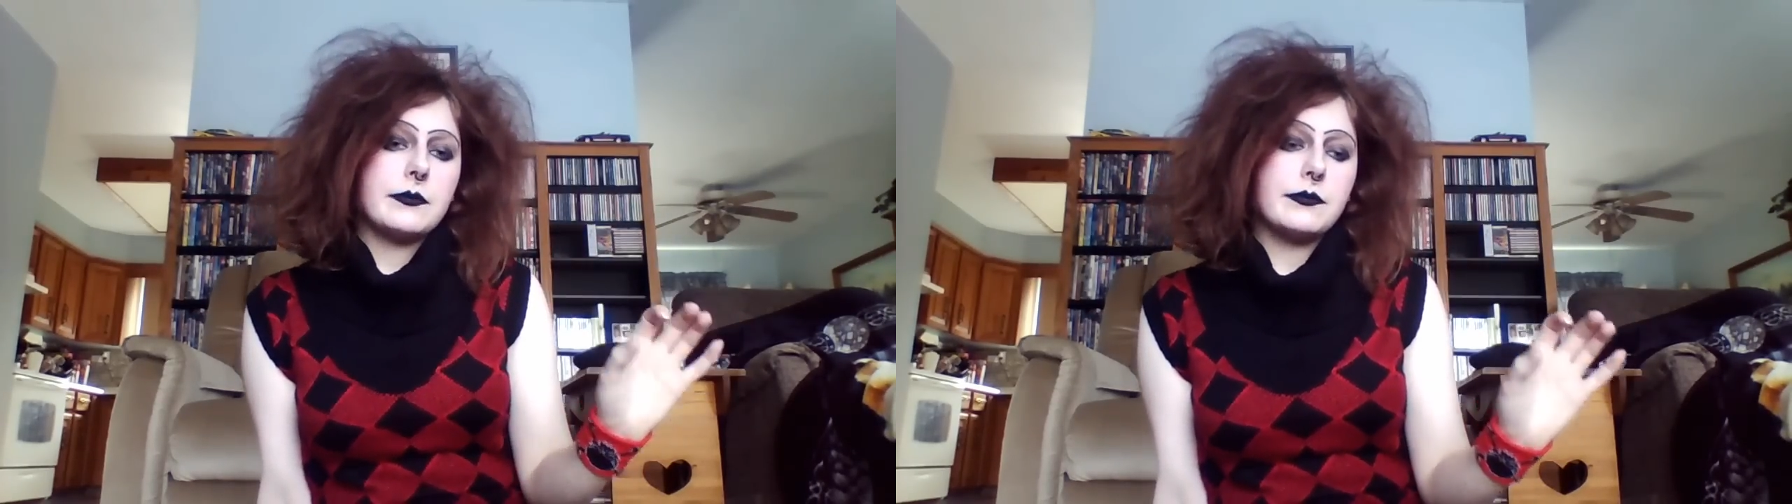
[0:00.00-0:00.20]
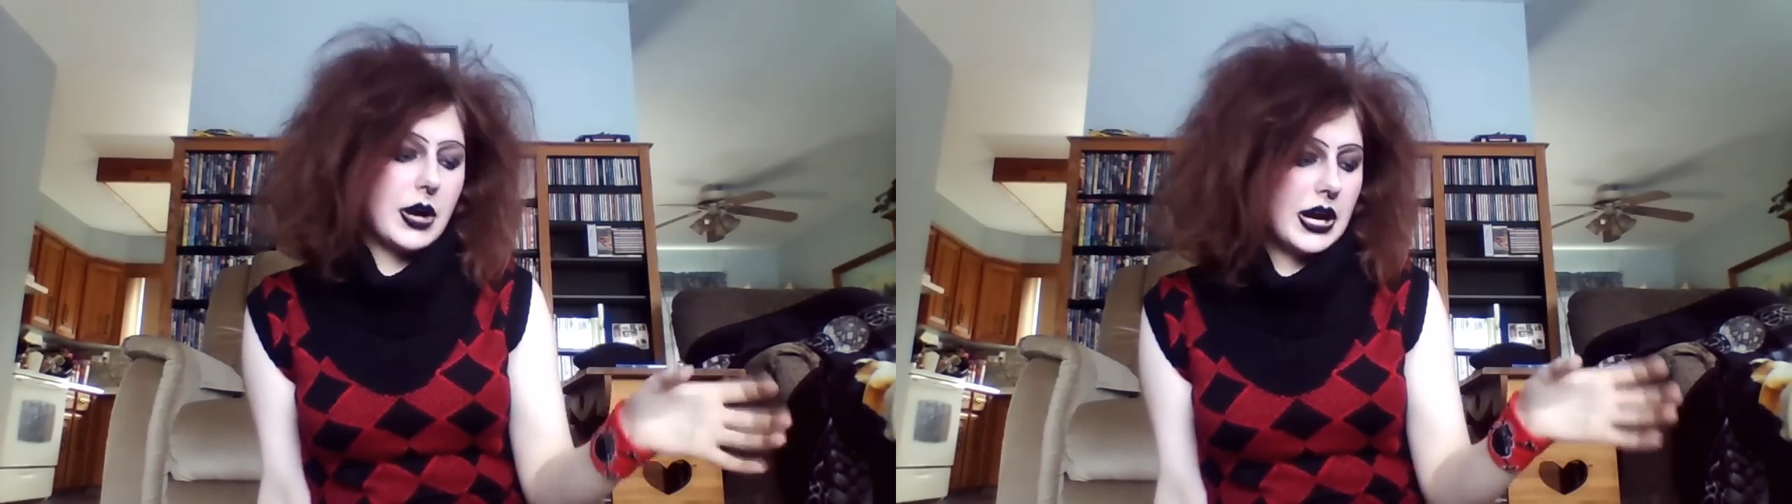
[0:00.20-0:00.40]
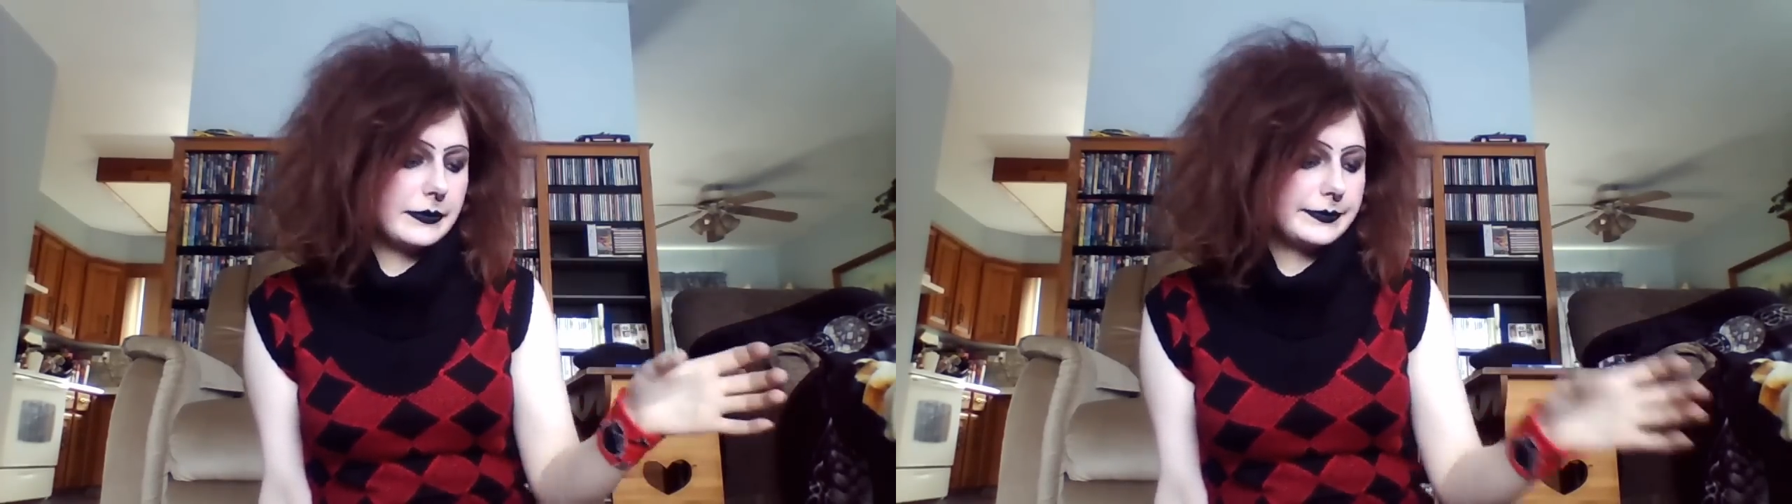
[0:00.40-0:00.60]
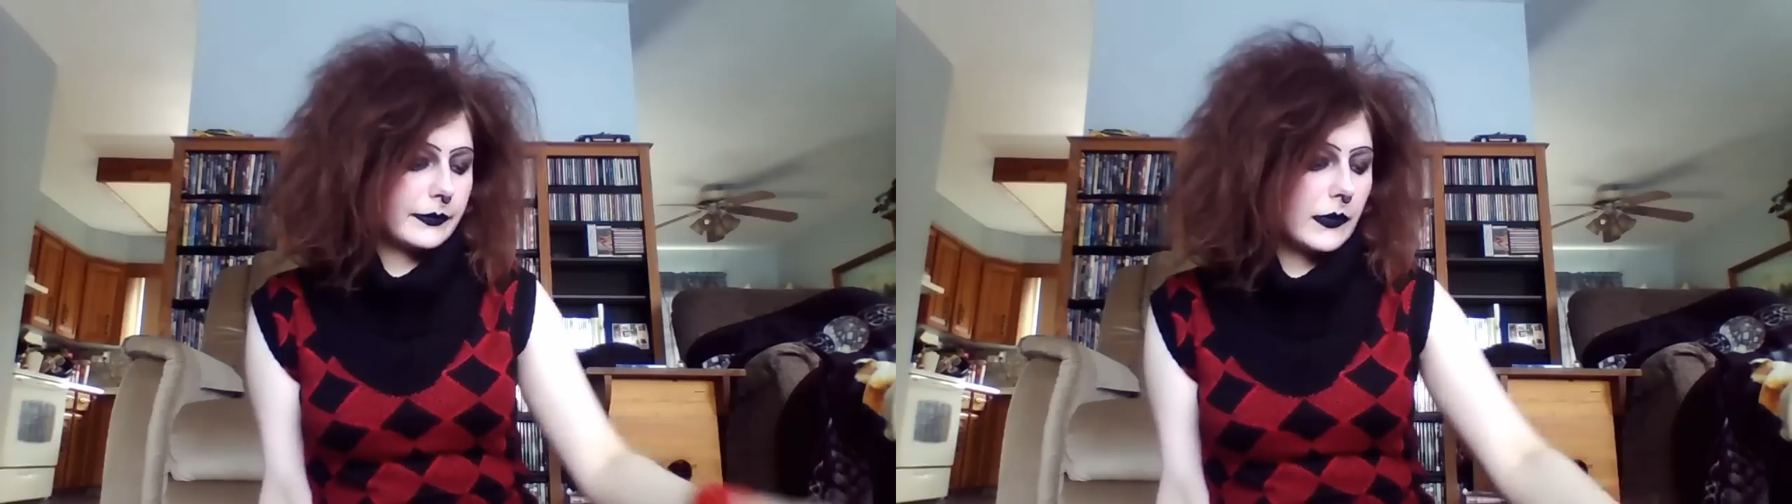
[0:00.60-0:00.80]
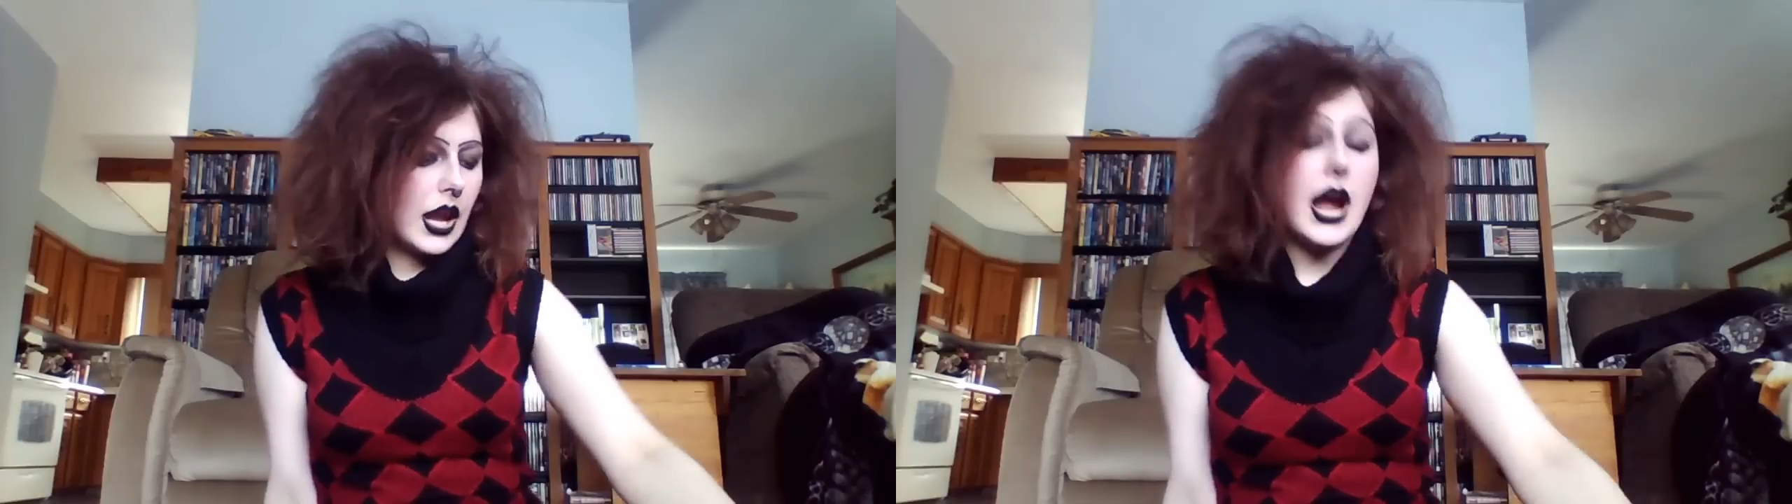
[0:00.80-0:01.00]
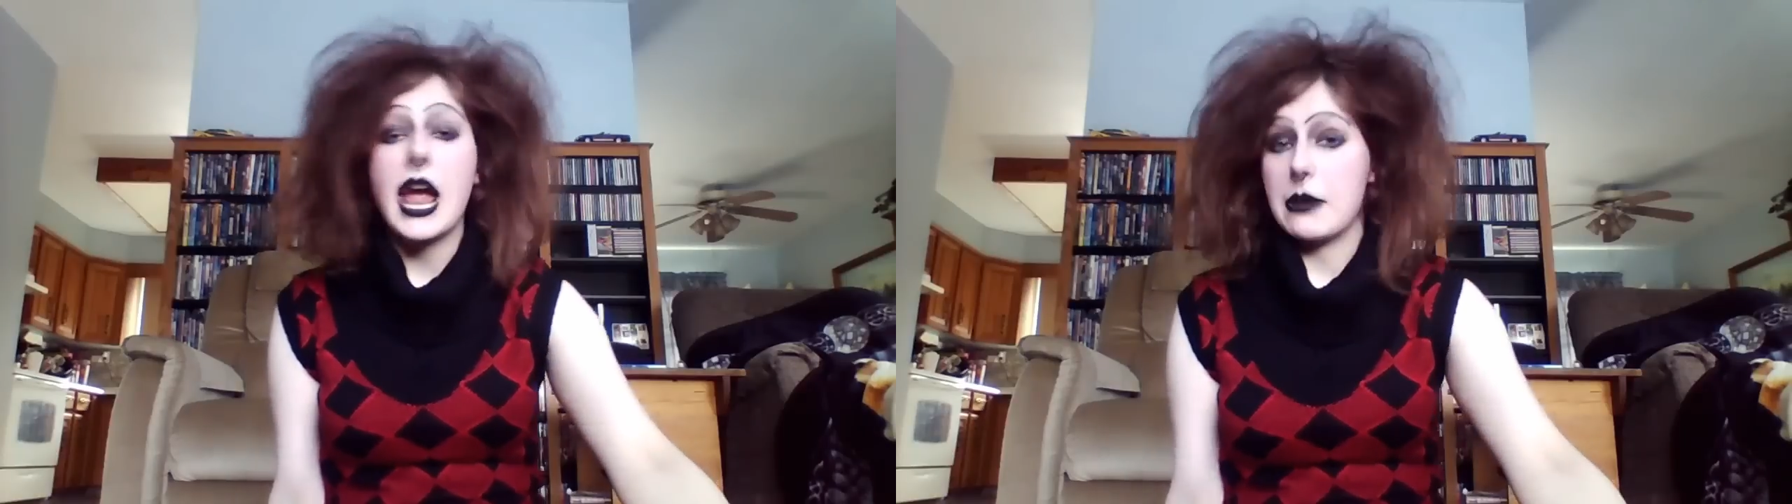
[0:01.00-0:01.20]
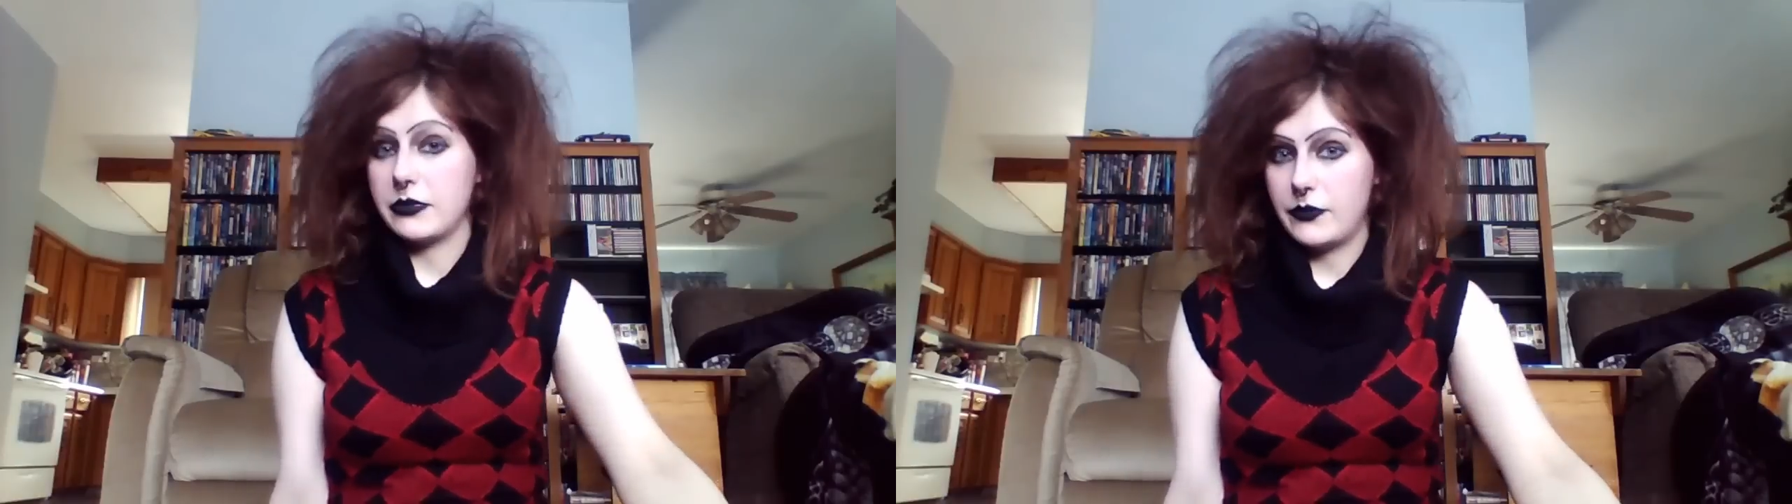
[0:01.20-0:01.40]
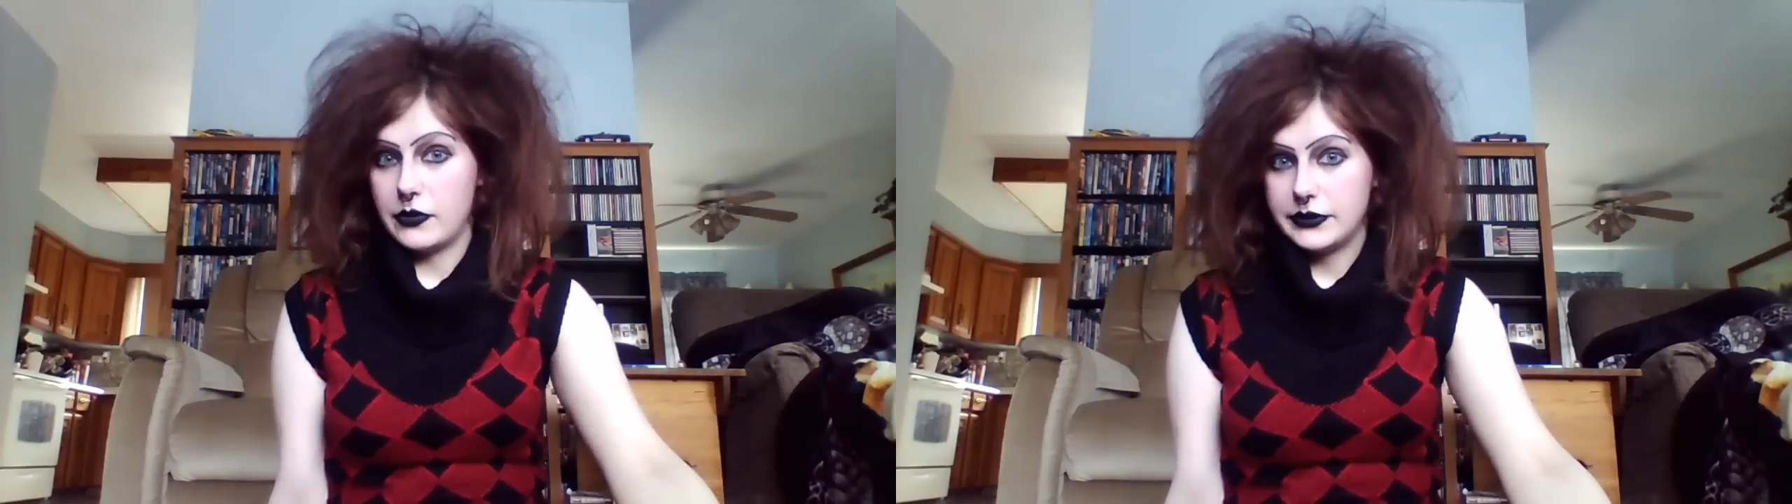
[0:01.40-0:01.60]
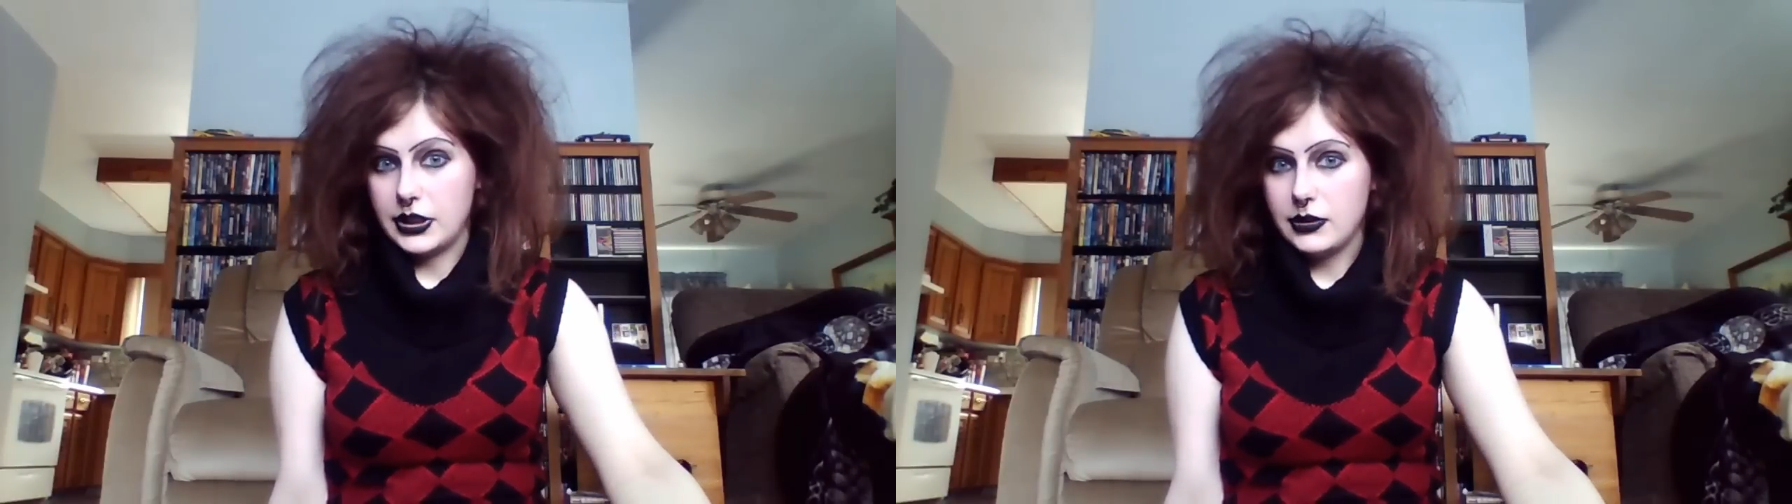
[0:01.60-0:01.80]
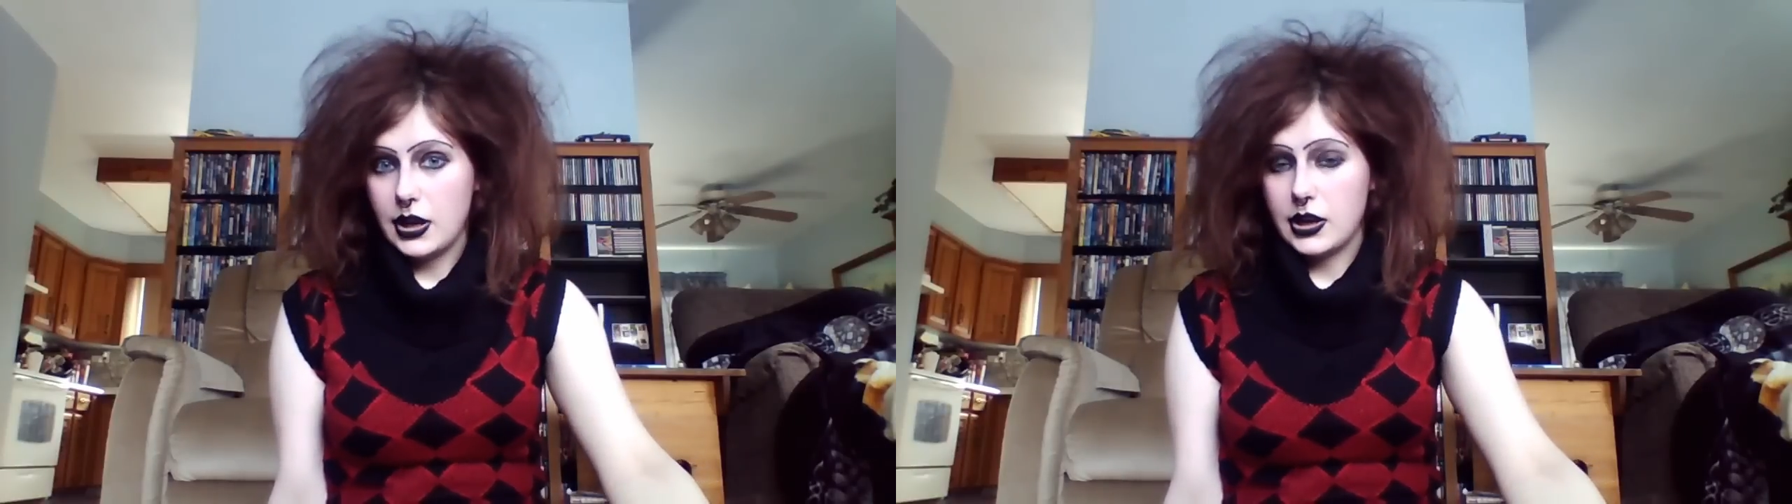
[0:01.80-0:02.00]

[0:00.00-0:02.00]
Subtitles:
But I am involved in it,